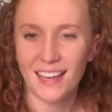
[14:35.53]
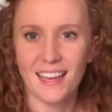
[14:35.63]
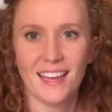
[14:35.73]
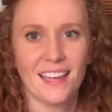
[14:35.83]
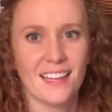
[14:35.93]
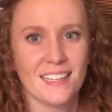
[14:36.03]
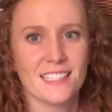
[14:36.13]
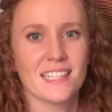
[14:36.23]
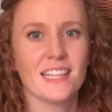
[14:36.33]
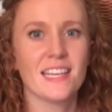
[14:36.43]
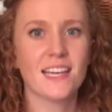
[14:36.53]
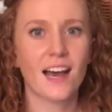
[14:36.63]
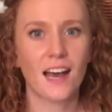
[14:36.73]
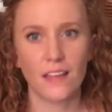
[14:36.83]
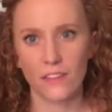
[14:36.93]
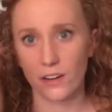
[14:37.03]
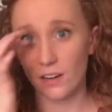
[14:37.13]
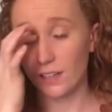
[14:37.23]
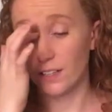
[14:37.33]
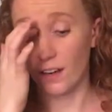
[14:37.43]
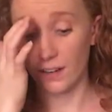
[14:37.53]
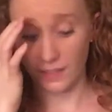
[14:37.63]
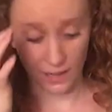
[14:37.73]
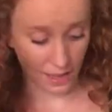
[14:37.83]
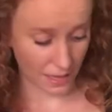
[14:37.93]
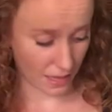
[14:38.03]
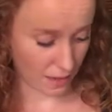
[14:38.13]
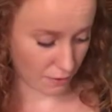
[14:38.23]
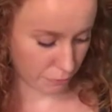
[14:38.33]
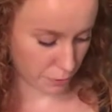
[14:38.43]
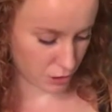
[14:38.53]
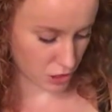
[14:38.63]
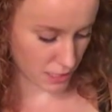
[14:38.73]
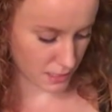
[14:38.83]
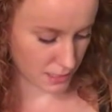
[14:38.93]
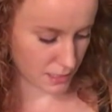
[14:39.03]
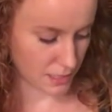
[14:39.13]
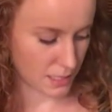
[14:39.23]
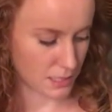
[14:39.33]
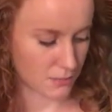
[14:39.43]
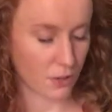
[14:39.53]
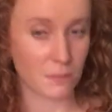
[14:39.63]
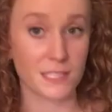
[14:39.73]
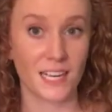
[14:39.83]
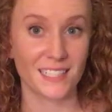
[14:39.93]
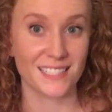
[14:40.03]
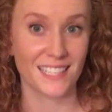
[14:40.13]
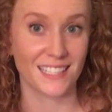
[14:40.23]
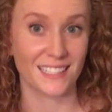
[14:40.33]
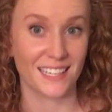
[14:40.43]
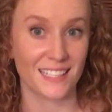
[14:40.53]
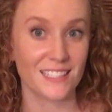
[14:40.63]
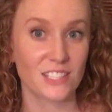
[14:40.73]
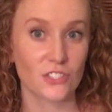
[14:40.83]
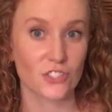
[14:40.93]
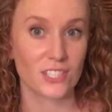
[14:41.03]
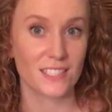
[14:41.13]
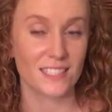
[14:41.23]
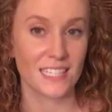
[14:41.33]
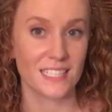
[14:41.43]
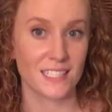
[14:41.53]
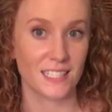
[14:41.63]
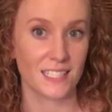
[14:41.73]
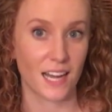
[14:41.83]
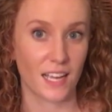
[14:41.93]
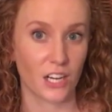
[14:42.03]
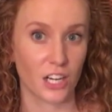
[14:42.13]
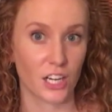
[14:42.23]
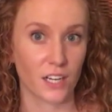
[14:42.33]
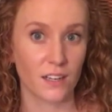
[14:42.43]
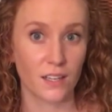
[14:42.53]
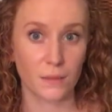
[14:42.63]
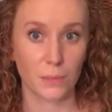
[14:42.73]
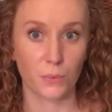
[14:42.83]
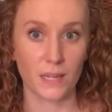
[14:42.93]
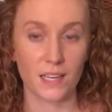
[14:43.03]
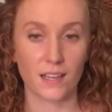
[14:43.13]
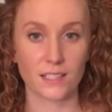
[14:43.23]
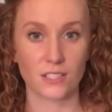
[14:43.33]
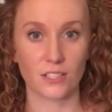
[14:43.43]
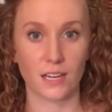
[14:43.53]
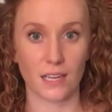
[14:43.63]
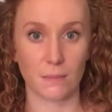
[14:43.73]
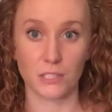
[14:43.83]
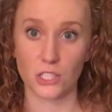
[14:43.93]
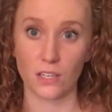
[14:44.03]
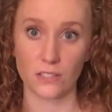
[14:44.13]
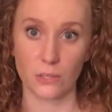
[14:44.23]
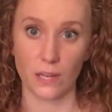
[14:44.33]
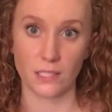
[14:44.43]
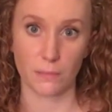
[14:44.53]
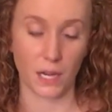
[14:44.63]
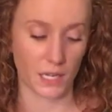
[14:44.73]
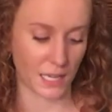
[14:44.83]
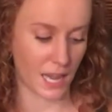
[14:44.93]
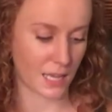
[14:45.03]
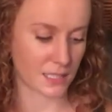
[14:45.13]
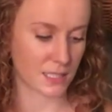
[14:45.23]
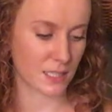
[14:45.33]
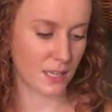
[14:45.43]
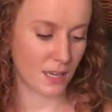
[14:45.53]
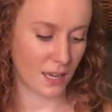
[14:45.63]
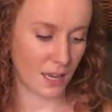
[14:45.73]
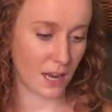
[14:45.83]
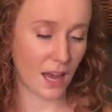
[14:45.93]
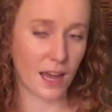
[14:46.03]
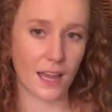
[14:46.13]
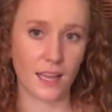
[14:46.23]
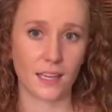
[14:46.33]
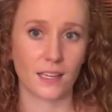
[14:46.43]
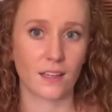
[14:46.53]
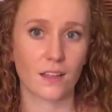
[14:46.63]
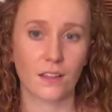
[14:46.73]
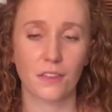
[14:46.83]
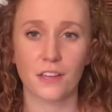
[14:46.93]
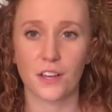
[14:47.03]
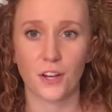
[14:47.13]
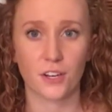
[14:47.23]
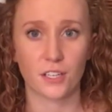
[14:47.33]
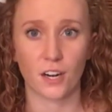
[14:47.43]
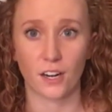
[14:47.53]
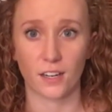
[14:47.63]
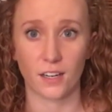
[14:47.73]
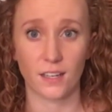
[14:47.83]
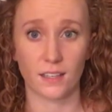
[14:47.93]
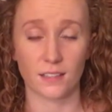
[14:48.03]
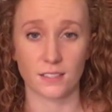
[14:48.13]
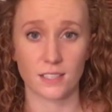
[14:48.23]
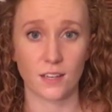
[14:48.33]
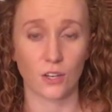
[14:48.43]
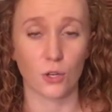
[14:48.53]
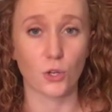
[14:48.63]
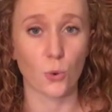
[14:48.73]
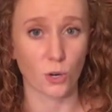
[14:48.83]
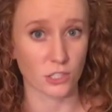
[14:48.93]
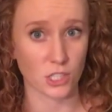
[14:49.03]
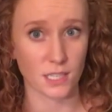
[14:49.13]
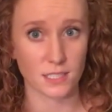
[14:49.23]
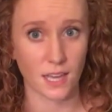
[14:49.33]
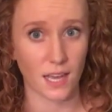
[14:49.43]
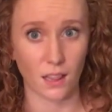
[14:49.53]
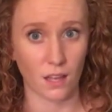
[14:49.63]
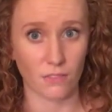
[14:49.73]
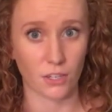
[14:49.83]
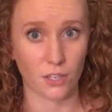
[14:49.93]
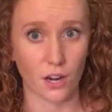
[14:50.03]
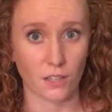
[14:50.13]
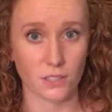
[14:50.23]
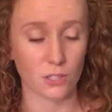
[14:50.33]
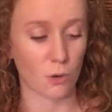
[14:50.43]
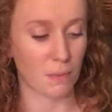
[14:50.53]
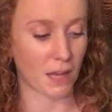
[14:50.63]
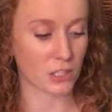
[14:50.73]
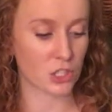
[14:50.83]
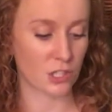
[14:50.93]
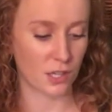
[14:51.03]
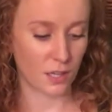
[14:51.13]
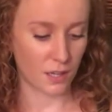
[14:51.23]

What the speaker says: And the other yarn that I have purchased is from Tuscan Knits. She's an indie dyer. Maria is her name, and she also has a podcast. And I think her yarn is gorgeous. I love her yarn so much.